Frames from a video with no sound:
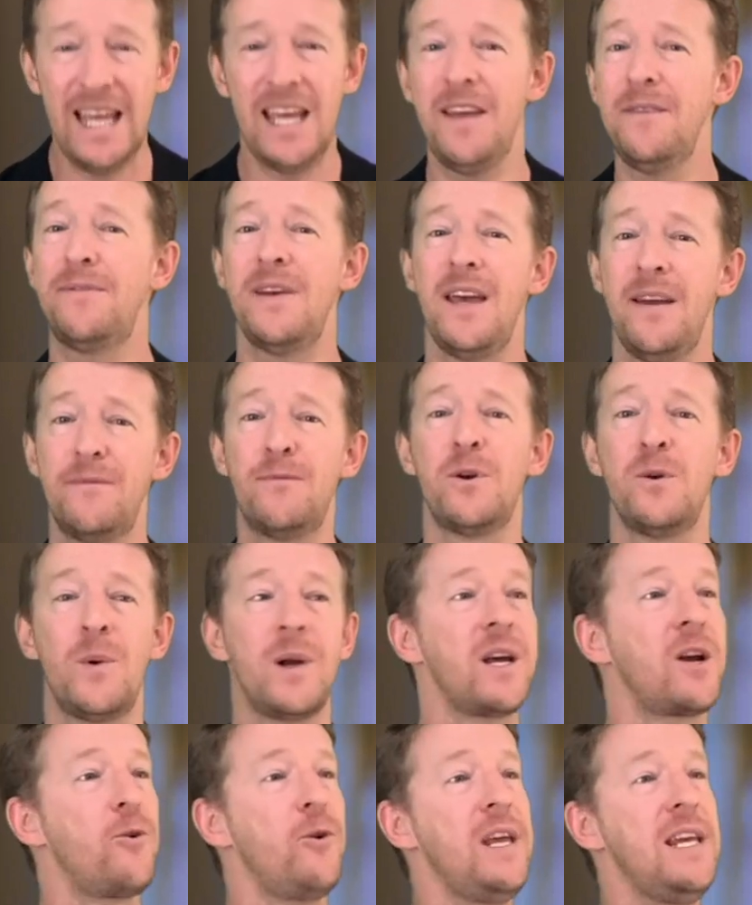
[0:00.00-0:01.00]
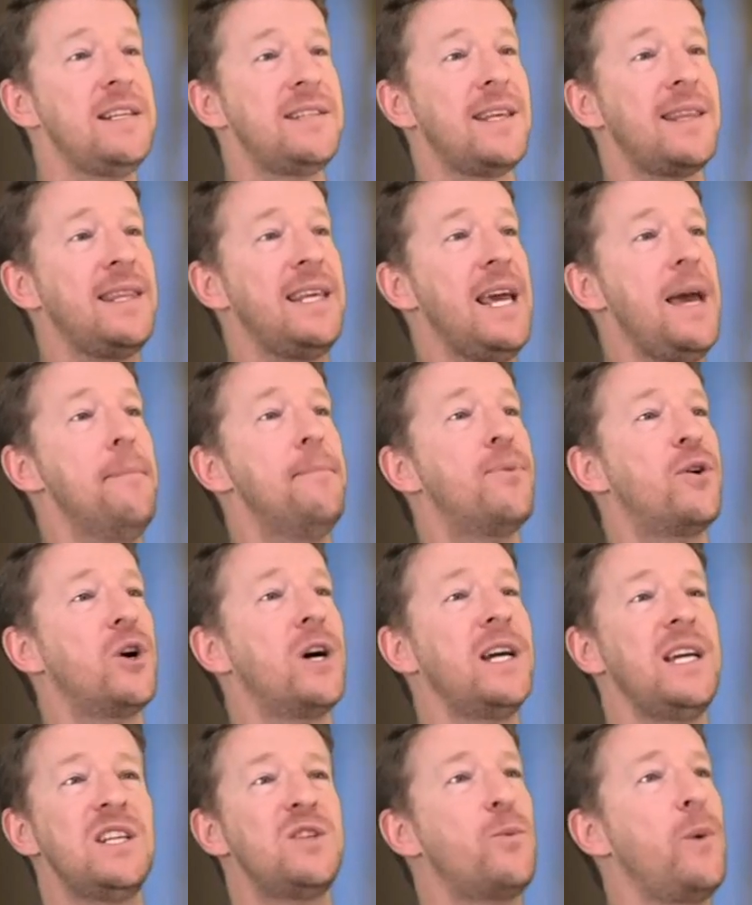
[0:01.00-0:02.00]
If everyone agrees that the
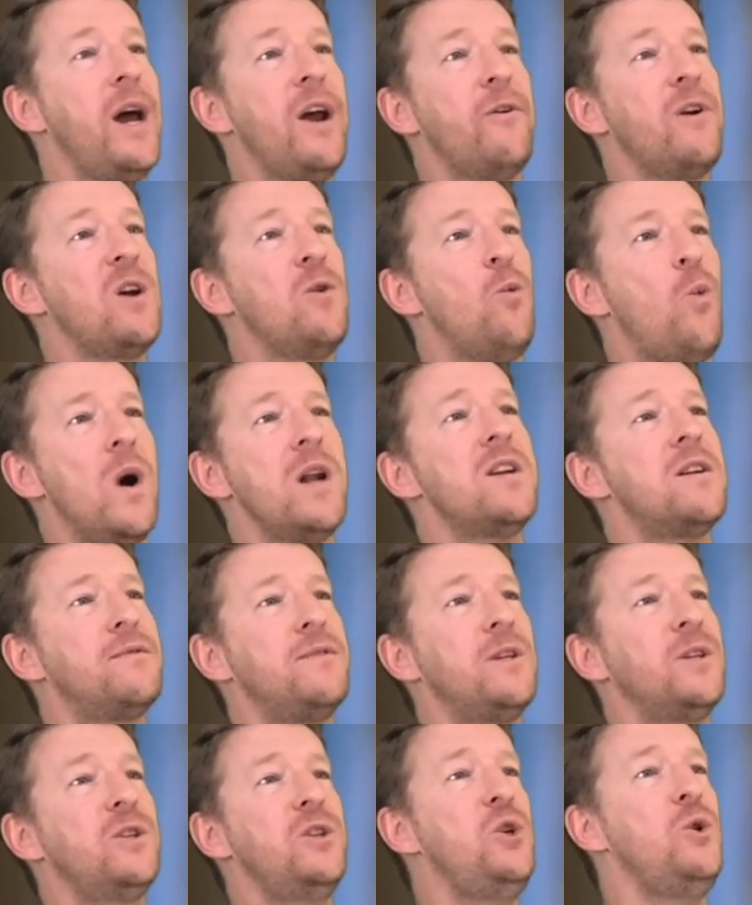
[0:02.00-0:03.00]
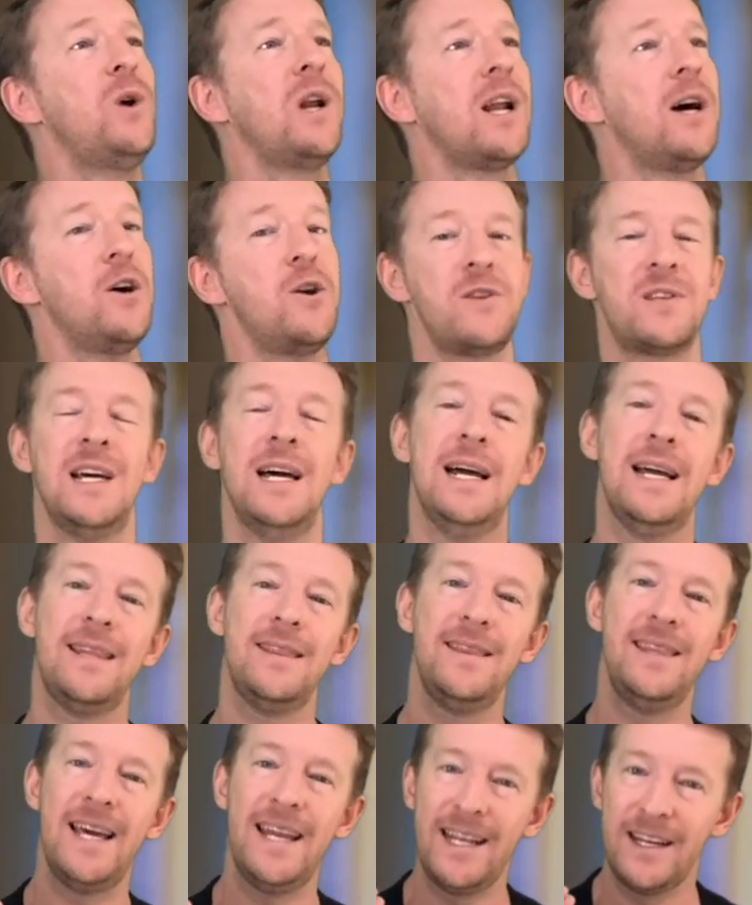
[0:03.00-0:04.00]
emperor is wearing wonderful new clothes,
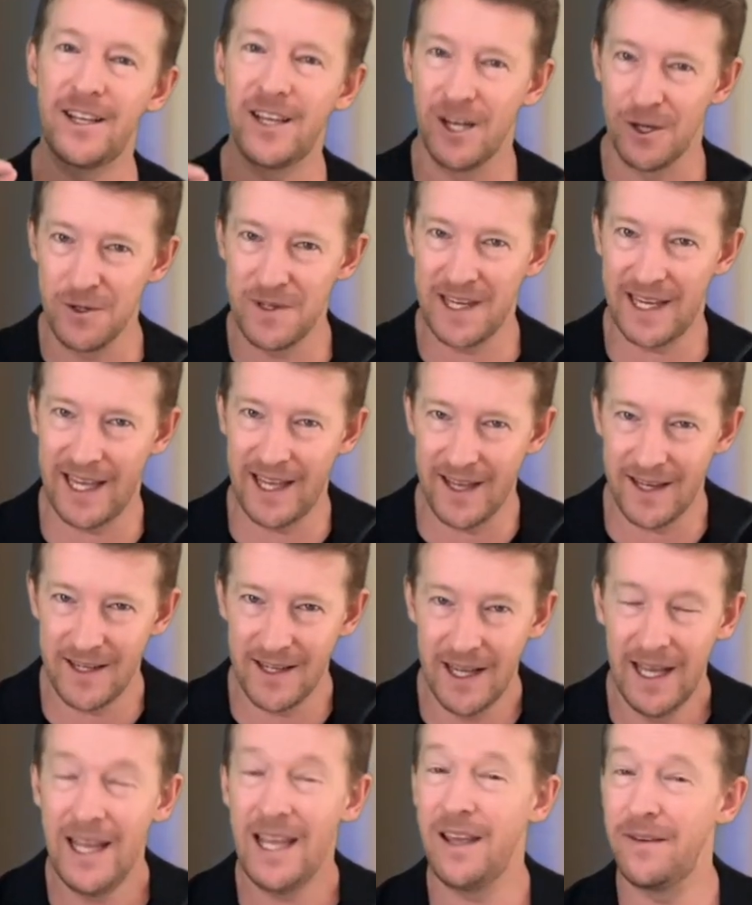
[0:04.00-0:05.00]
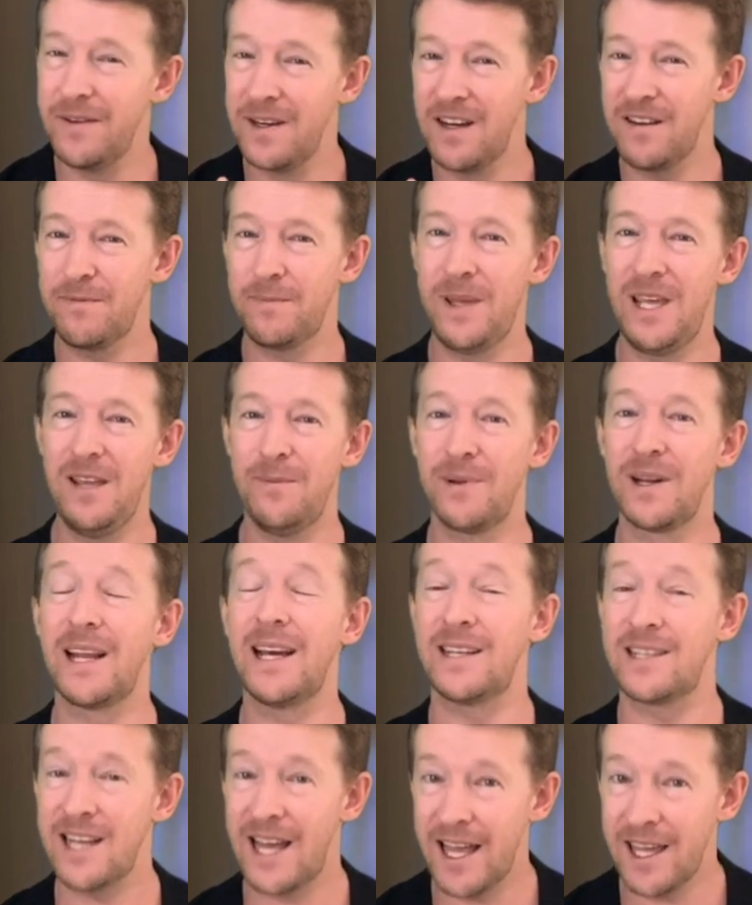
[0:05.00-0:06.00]
then it goes ahead. If enough
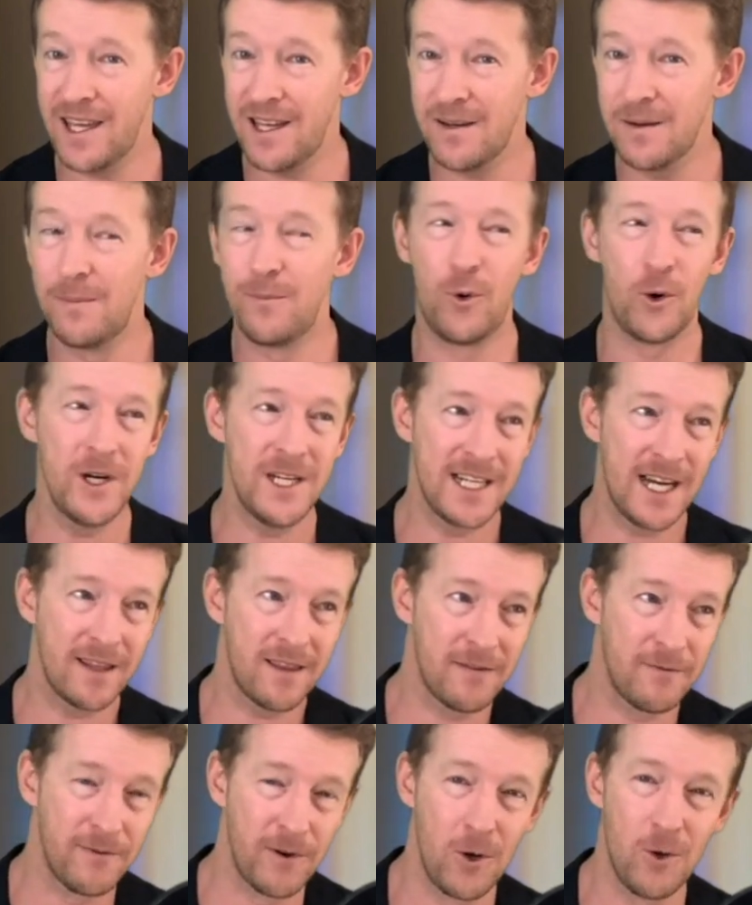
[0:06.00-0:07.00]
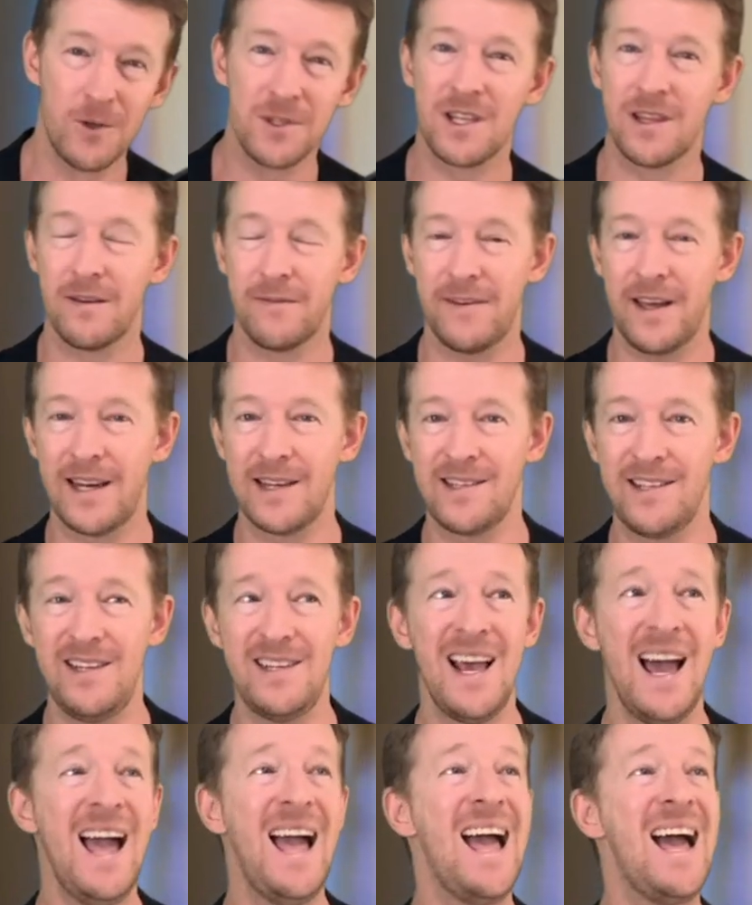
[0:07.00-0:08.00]
people attack it, point out the flaws and the
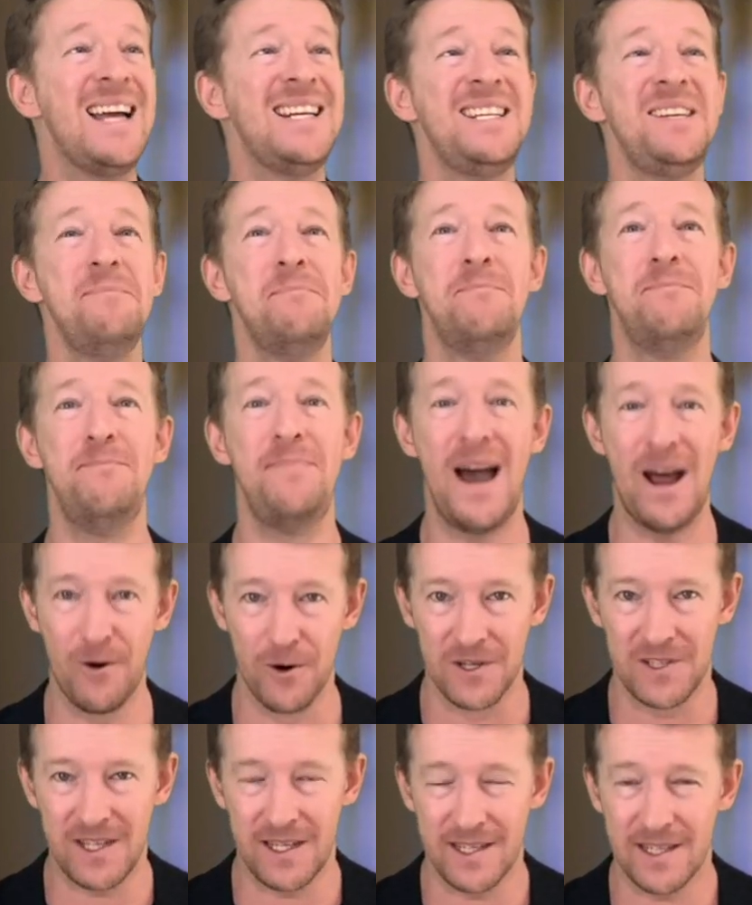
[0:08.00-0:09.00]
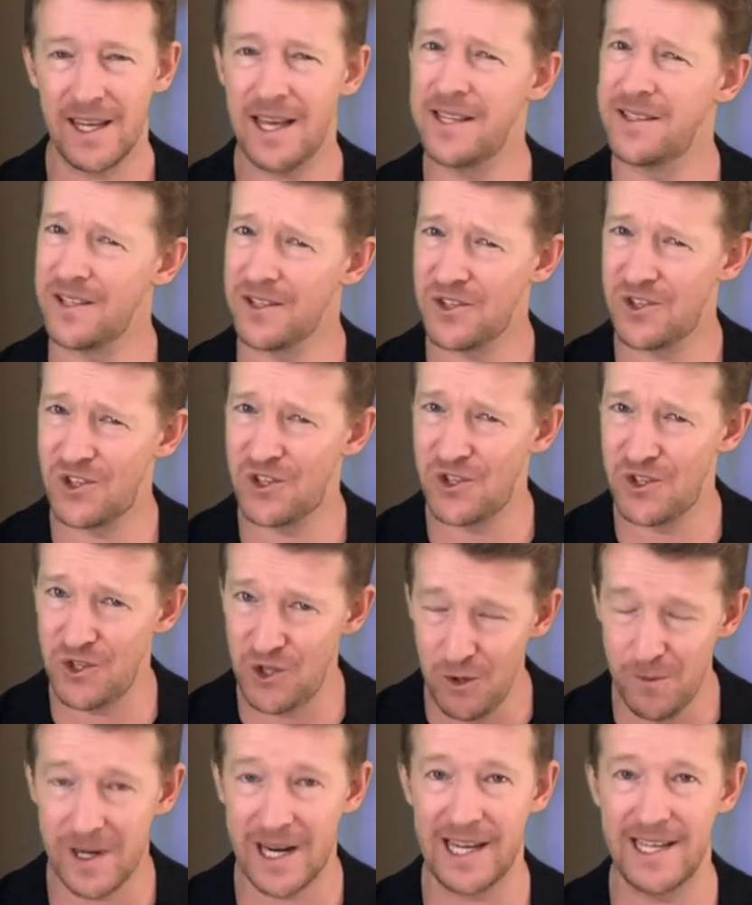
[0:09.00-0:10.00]
fallacies, and embarrass it as a
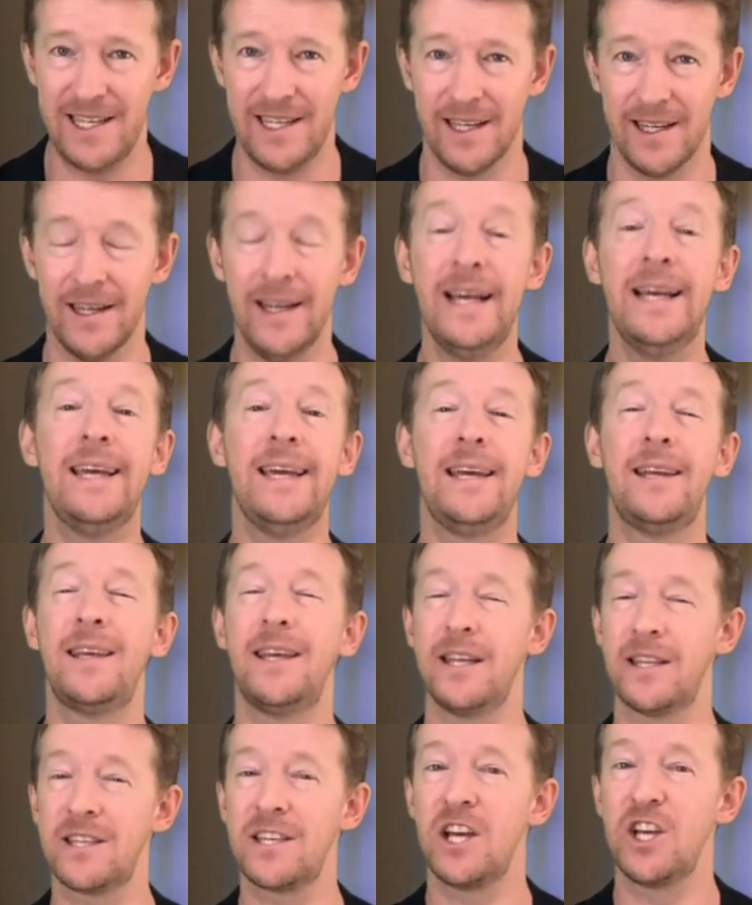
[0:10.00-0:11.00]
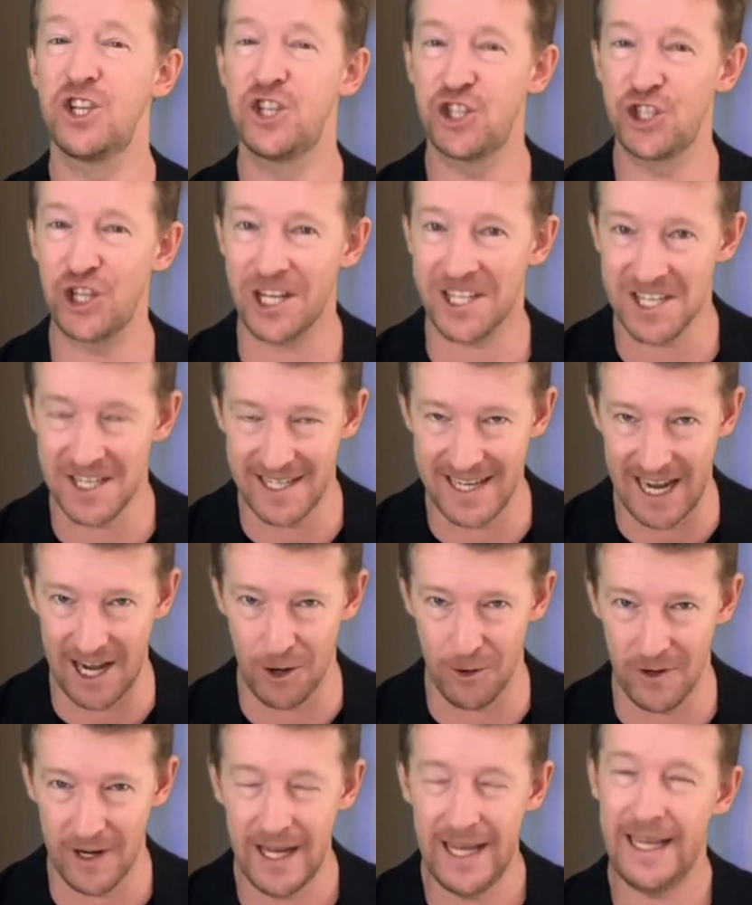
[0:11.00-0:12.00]
stupid idea, it gets shut
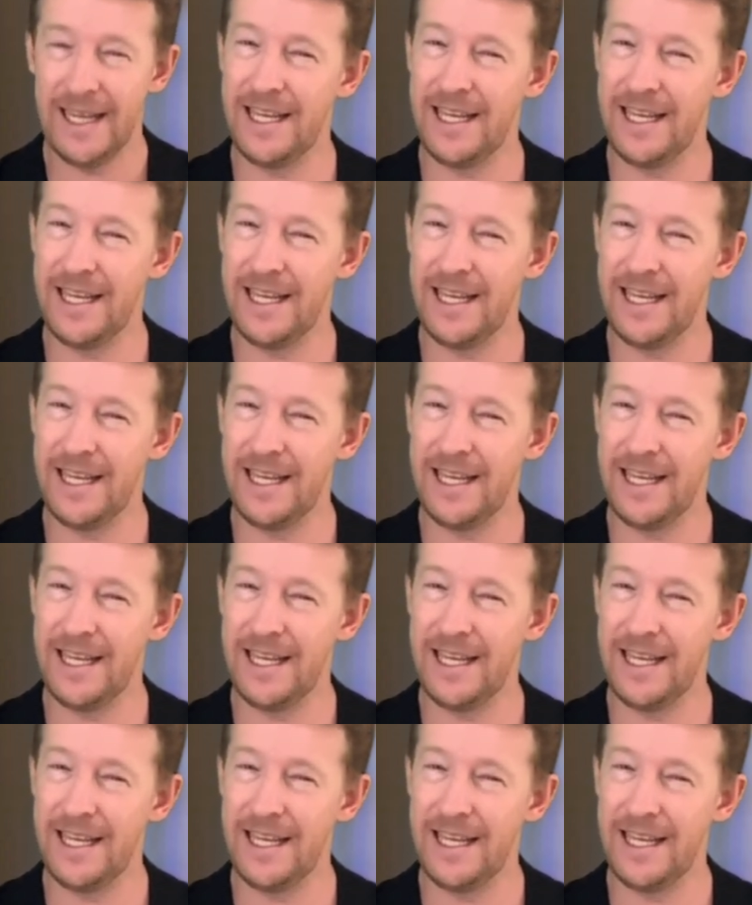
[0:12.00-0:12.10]
down.